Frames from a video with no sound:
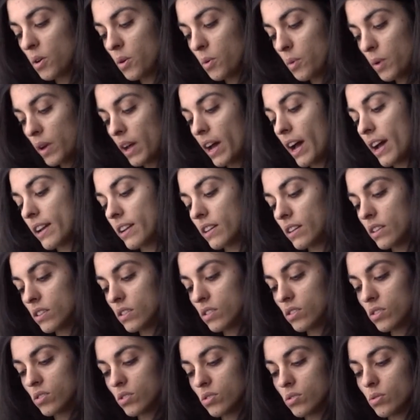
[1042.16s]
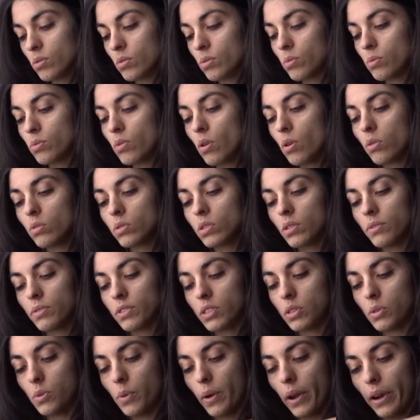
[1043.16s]
we had 2 rows of
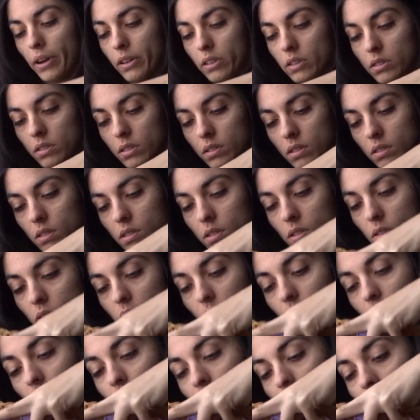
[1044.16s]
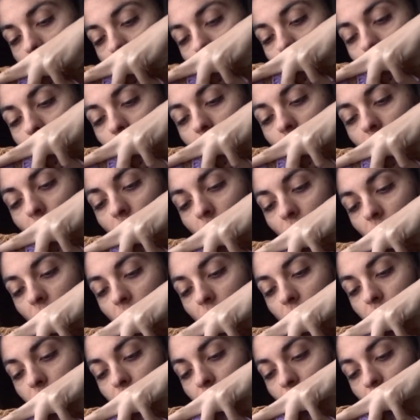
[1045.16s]
squares, okay? Because we didn't
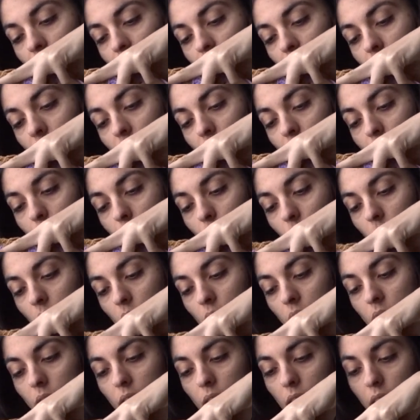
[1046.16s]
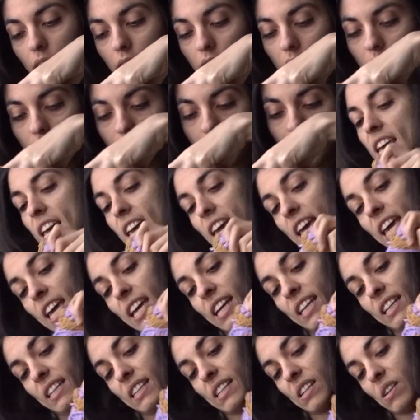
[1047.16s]
have this one here.
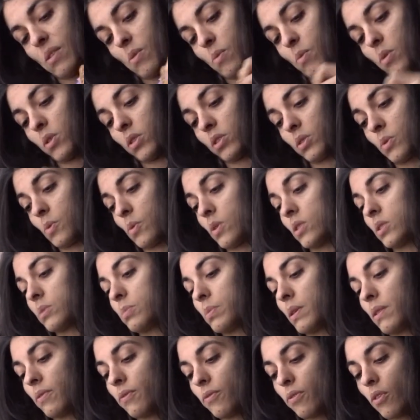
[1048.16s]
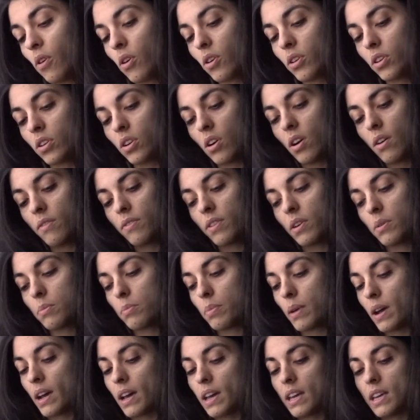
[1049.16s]
And what was before covered
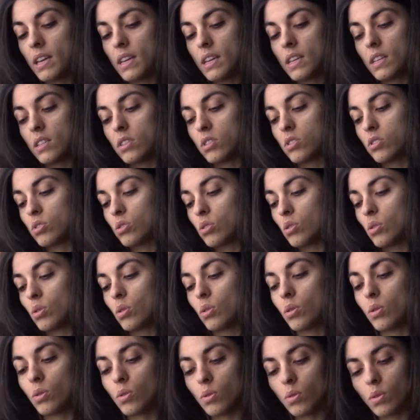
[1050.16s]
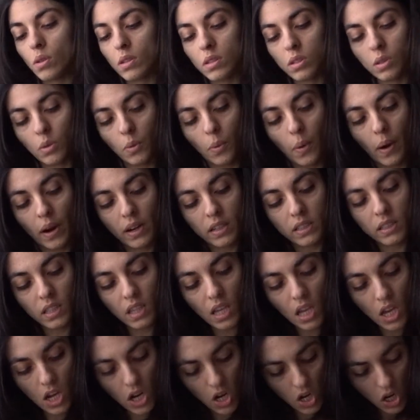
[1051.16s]
by 2 squares
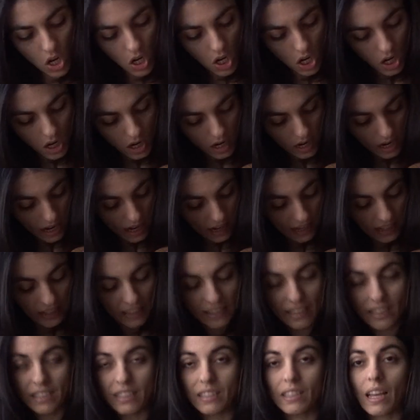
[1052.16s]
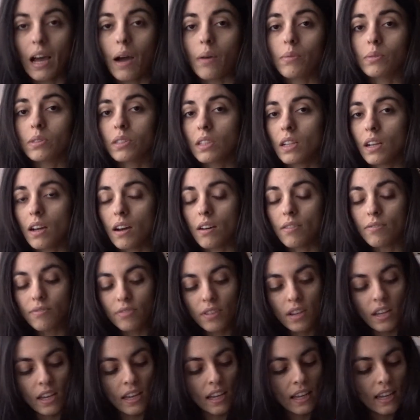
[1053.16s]
here, and that was
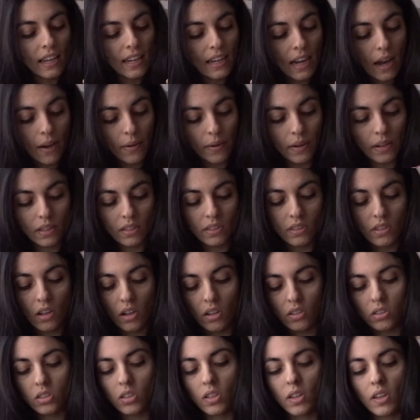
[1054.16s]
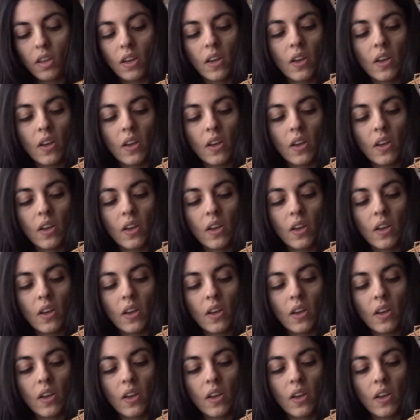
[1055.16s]
enough, now it is not.